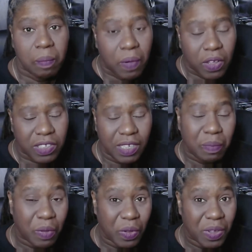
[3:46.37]
body
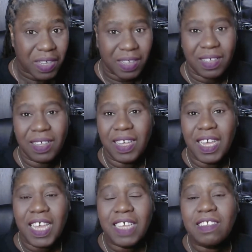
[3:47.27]
book,
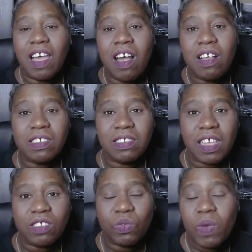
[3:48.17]
it asks
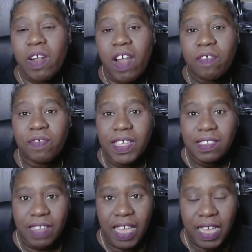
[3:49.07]
us where our
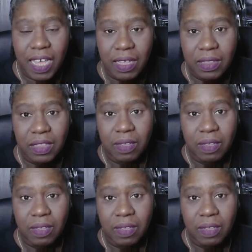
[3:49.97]
feet take us.